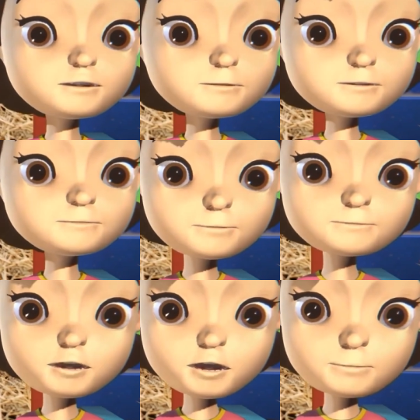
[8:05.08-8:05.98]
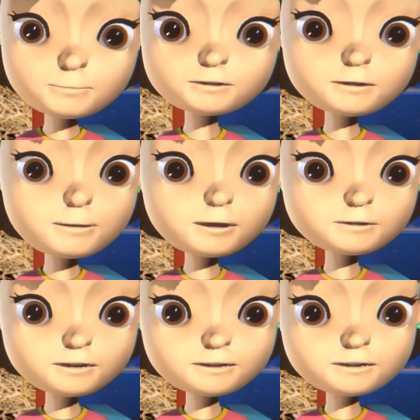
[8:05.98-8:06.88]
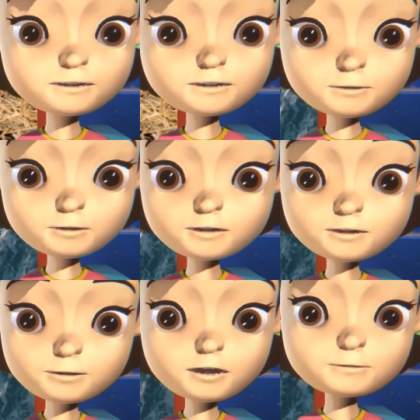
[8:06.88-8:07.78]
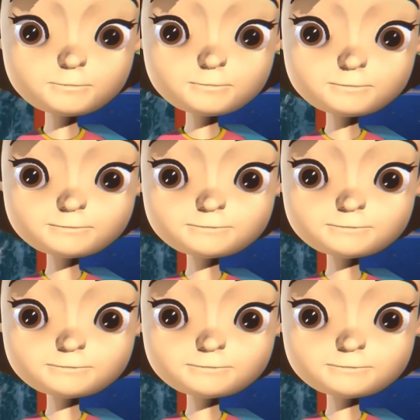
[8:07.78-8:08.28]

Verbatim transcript: manure from a farm somehow leaks into the ocean as well.